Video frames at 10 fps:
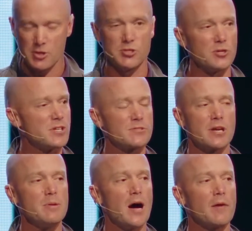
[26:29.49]
Joseph's
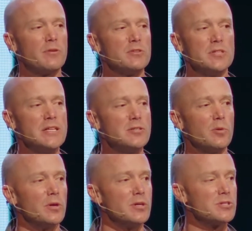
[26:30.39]
going to be offered
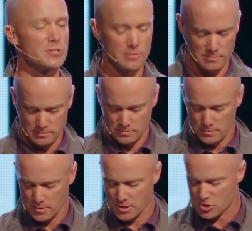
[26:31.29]
detours,
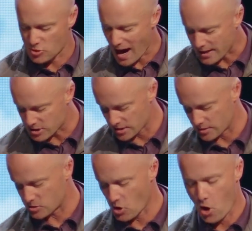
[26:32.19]

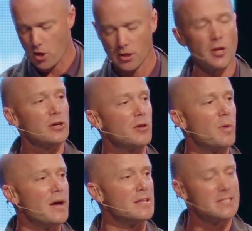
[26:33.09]
distractions all along the
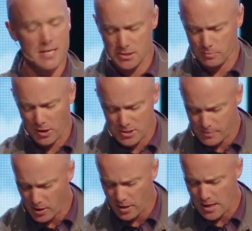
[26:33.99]
way, the test of
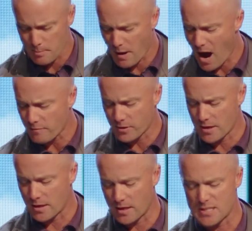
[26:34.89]
prosperity and
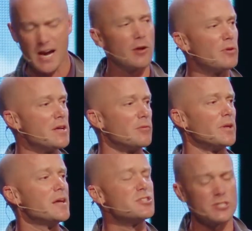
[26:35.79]
poverty and integrity and
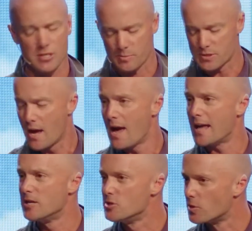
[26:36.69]
relationships
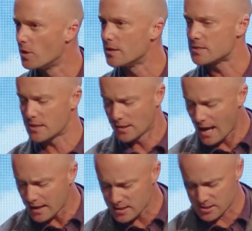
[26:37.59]
and endurance and
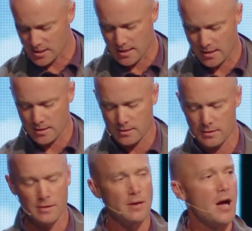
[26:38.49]
legacy.
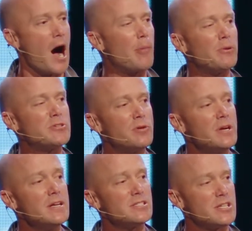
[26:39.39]

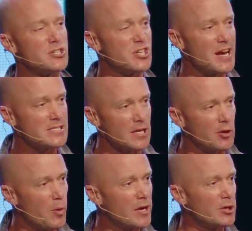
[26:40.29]
Opportunities to chase a
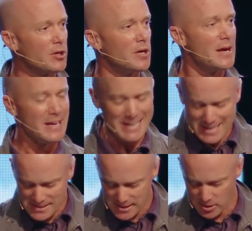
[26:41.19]
quicker,
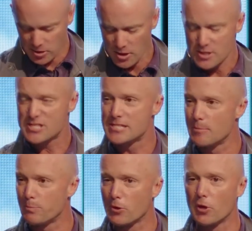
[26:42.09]
easier,
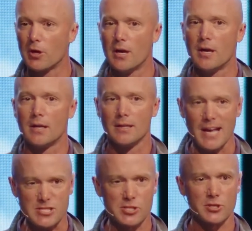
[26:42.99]
simpler,
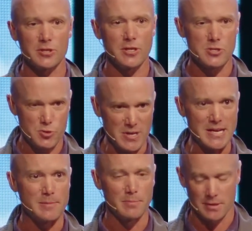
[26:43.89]
lesser
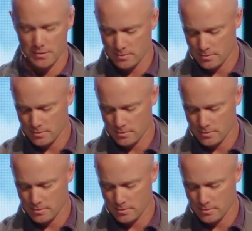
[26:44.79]
dream